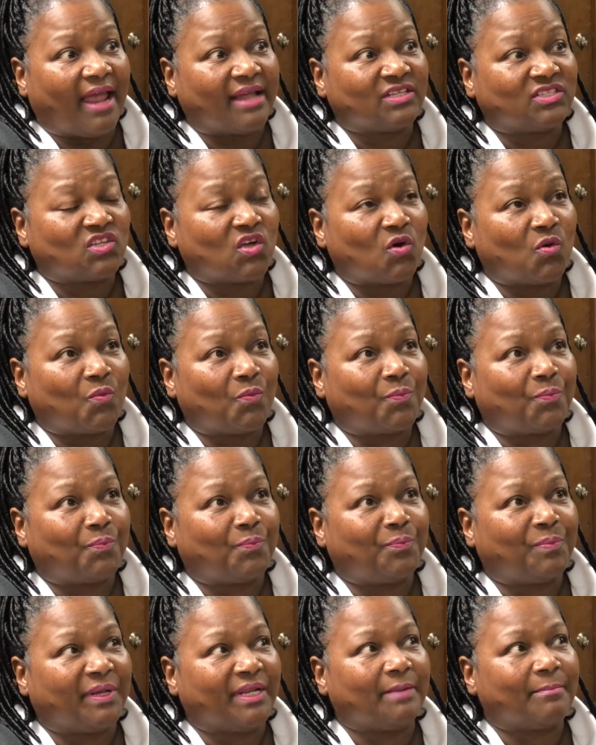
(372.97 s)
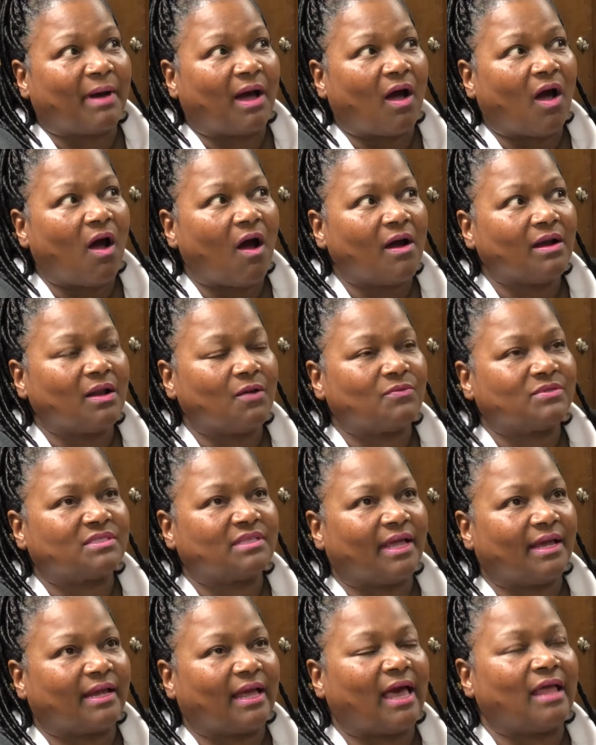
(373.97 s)
And so, but in my heart, I was
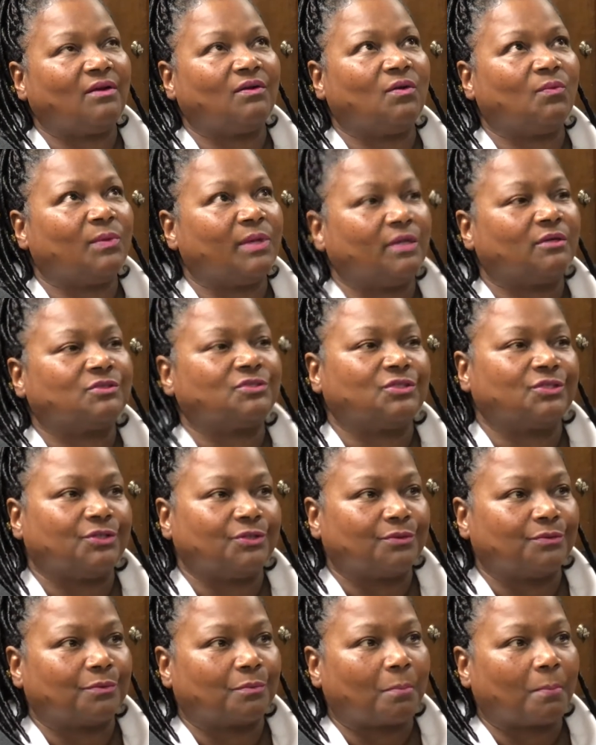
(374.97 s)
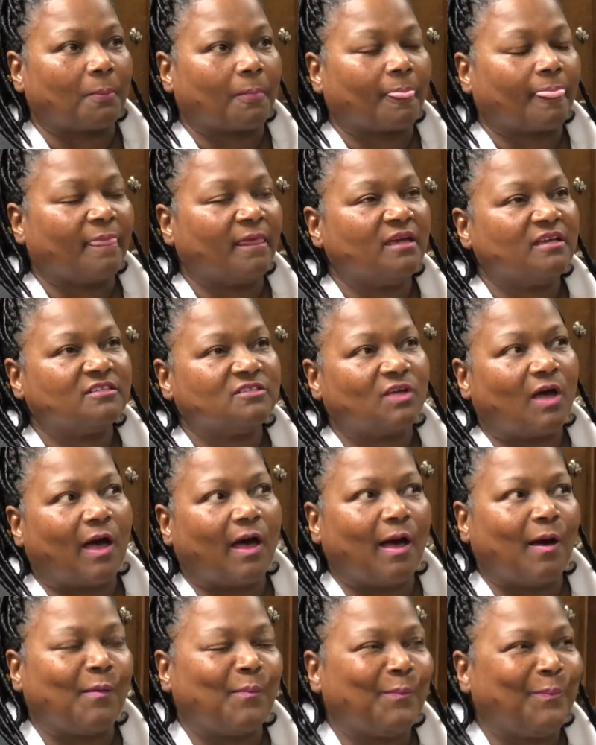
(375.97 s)
like, I don't know what else to do.
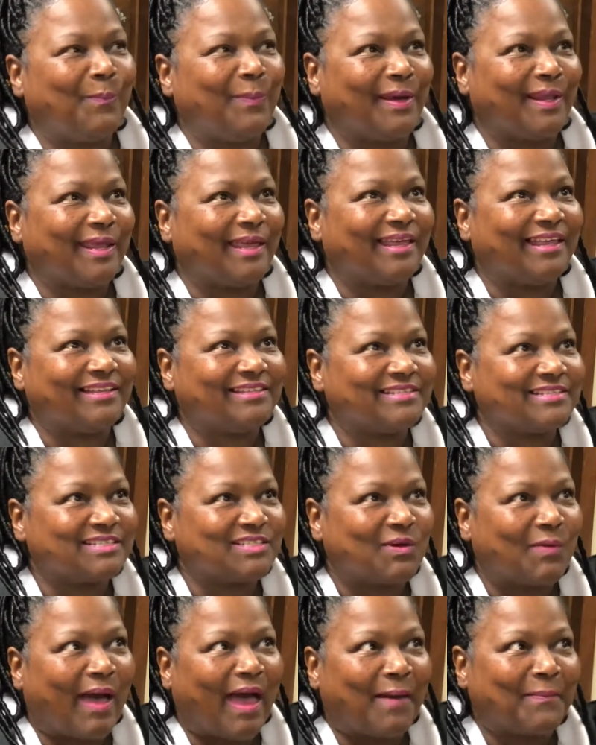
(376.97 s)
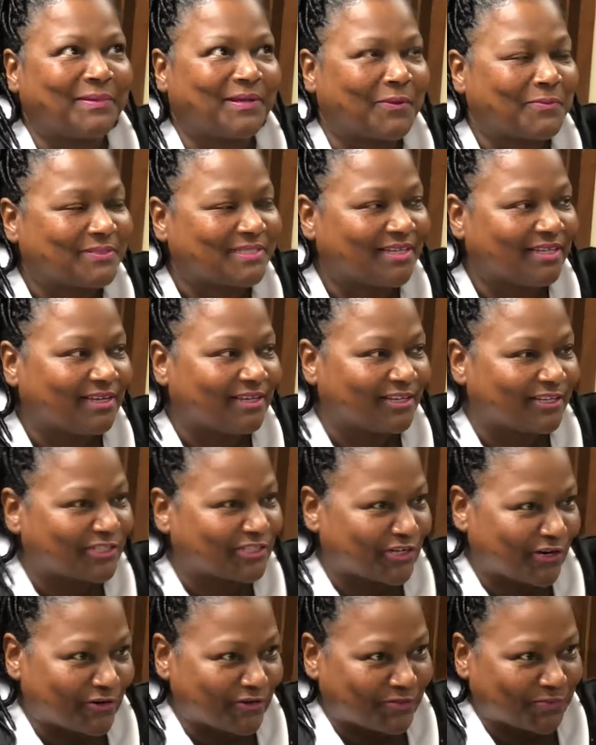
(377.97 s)
But it just so happened I was sitting in a
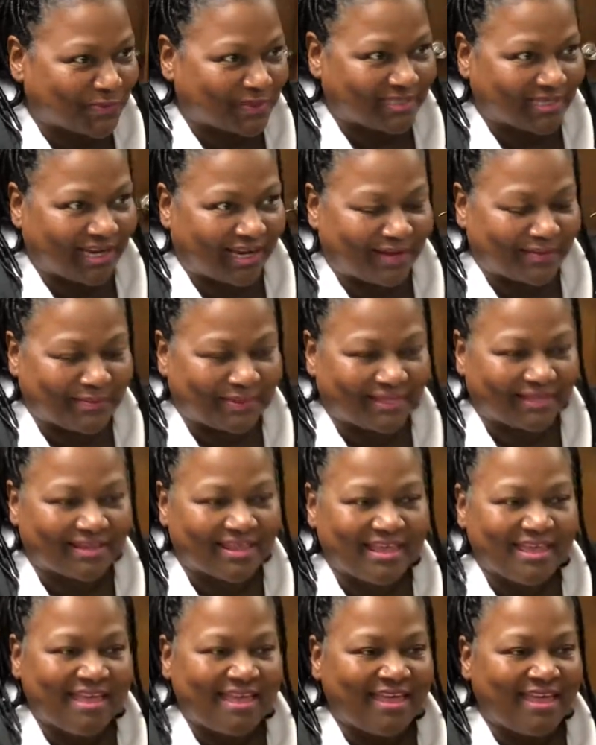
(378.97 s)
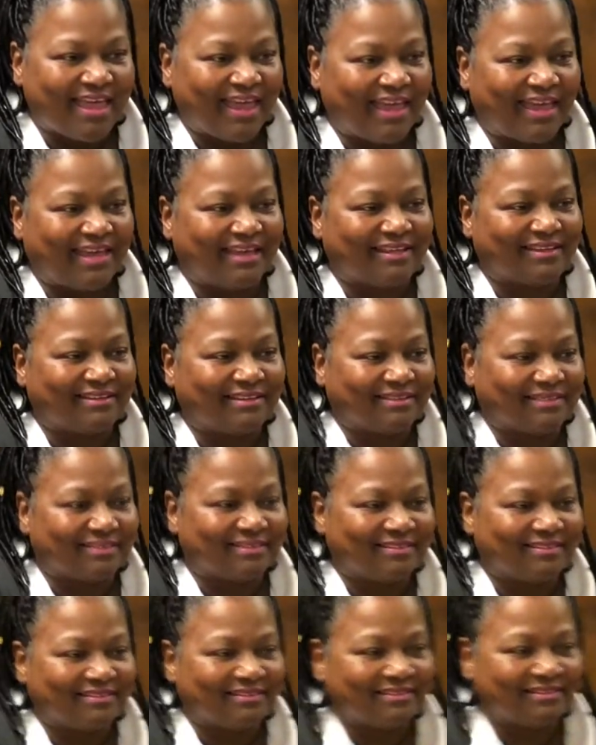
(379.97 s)
church one time, and
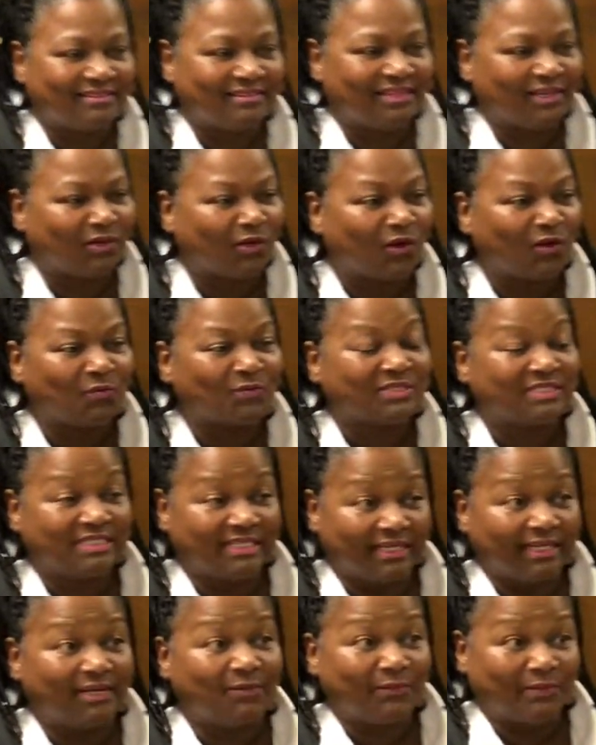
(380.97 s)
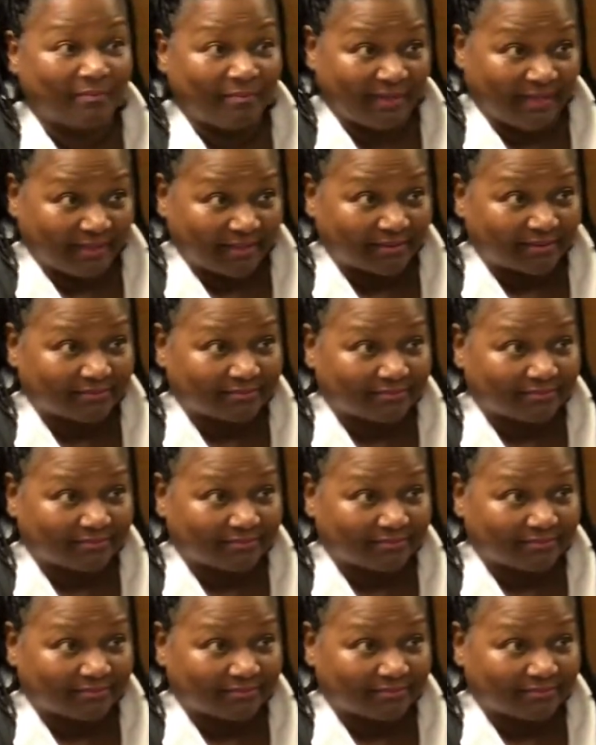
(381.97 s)
the Lord was dealing with me.